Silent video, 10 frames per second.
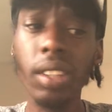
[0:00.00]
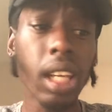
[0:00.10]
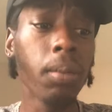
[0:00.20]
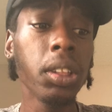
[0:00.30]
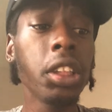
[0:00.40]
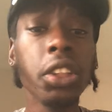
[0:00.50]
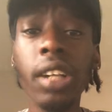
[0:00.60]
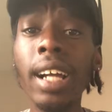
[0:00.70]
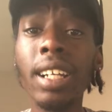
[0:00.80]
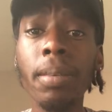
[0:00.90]
It was
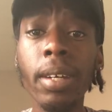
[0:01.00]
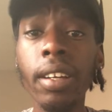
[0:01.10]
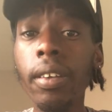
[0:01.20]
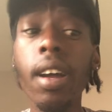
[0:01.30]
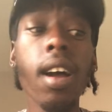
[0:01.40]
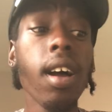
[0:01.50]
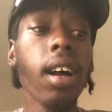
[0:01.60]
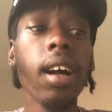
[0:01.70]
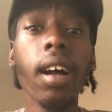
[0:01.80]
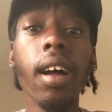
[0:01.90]
distracting me
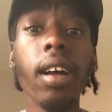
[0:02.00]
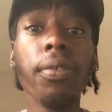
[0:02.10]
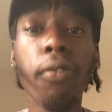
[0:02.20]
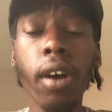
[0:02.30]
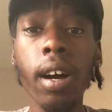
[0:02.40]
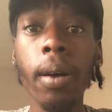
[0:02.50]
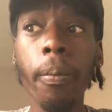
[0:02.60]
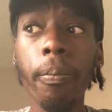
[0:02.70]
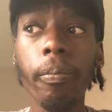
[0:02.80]
from